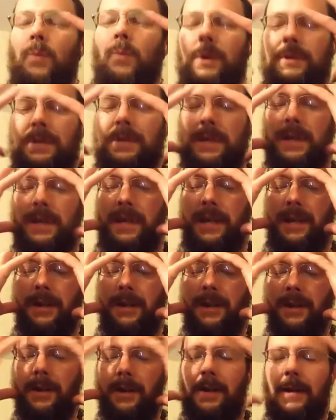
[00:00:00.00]
what's in
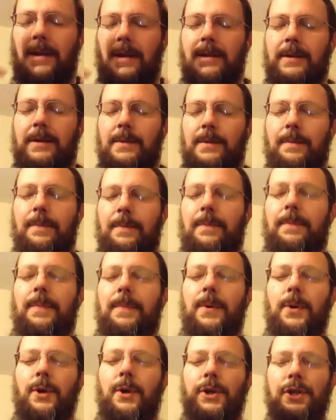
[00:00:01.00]
here and
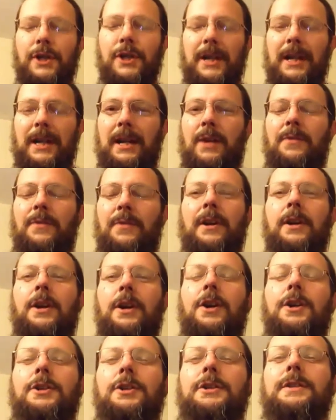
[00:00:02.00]
pushing it out there
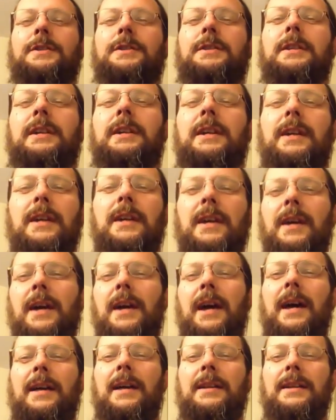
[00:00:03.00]
consciously.
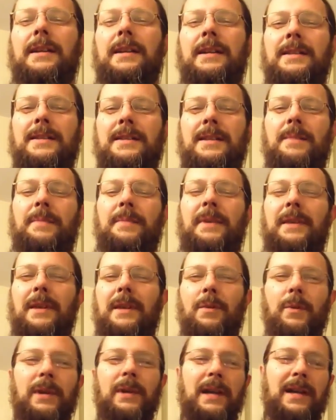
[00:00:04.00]
And it's something
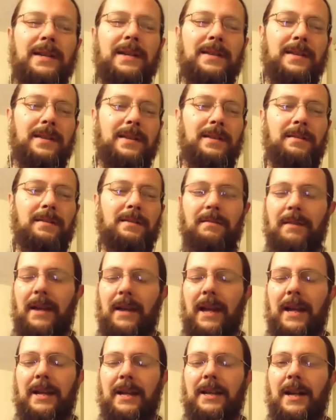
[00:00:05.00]
that we as
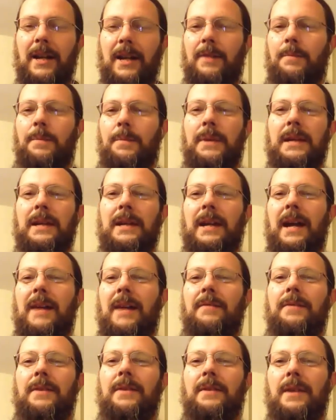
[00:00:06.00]
any kind of being
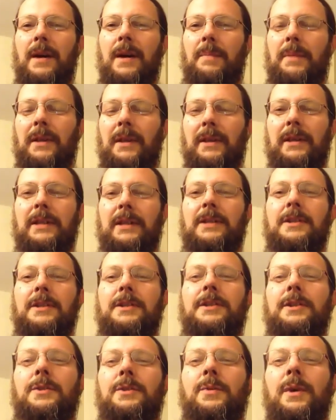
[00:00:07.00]
have the ability
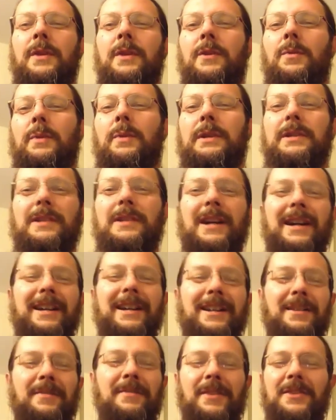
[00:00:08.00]
to do, whether we deny
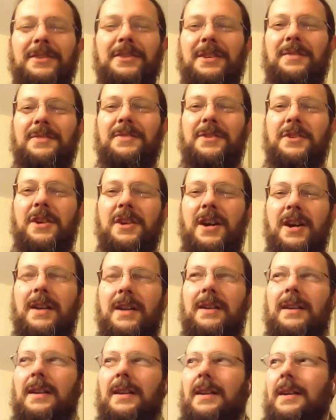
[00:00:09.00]
it of ourselves or
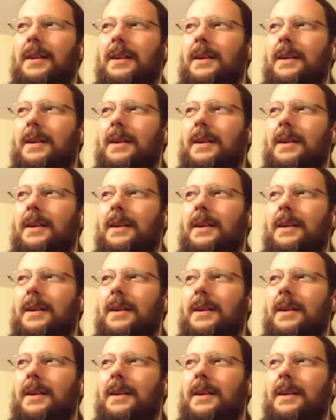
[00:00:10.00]
not.